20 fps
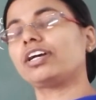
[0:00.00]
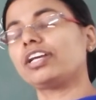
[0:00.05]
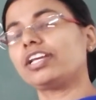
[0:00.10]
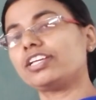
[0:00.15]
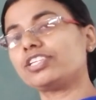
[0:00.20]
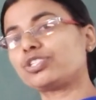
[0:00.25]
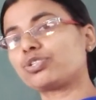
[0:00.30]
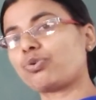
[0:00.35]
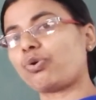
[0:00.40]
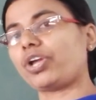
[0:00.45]

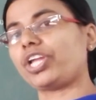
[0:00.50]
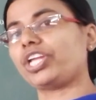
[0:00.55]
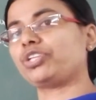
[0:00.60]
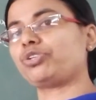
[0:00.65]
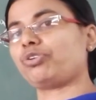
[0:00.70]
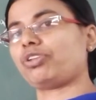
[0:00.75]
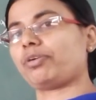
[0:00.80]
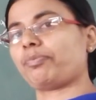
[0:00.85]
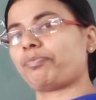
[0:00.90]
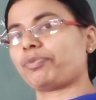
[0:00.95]
is going
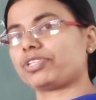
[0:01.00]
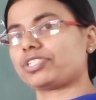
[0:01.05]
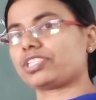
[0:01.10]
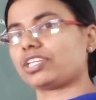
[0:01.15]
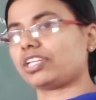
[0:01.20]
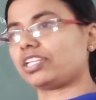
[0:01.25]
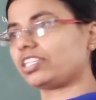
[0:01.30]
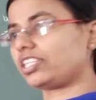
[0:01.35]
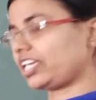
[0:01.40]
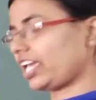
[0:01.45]
to
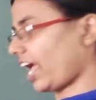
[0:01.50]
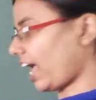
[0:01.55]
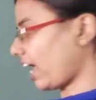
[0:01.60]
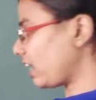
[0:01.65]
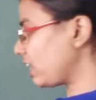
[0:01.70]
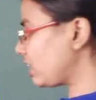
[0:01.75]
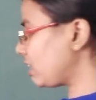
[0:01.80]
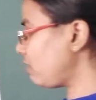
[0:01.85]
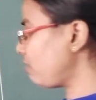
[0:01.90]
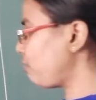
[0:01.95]
represent the
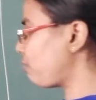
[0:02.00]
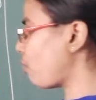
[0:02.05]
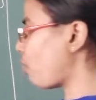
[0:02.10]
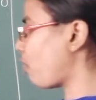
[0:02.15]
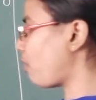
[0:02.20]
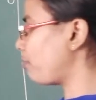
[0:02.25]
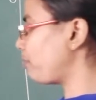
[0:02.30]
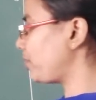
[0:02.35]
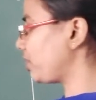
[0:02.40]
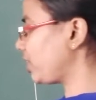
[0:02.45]
angle
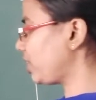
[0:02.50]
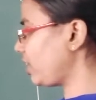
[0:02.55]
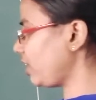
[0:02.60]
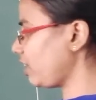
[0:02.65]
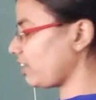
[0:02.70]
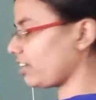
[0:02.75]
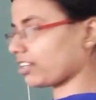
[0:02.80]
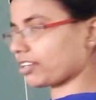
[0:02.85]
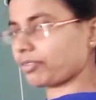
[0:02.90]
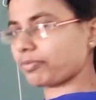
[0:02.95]
formed
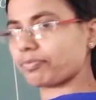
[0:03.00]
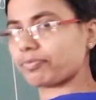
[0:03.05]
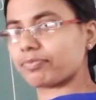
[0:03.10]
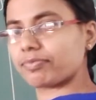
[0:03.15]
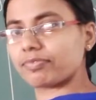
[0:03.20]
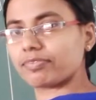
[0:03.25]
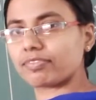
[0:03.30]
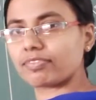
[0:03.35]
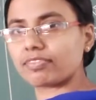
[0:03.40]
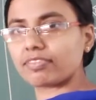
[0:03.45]
here.
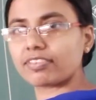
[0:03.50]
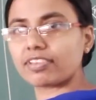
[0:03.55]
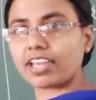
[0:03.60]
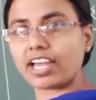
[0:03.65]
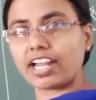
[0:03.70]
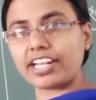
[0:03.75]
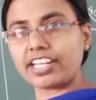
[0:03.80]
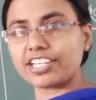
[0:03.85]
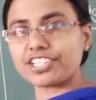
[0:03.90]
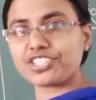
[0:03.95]

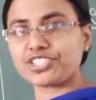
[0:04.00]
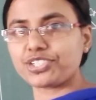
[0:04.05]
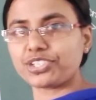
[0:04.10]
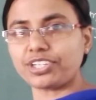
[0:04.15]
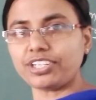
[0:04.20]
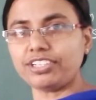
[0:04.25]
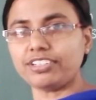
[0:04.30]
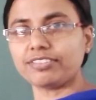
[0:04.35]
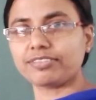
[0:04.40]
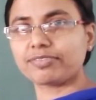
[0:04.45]
Understood?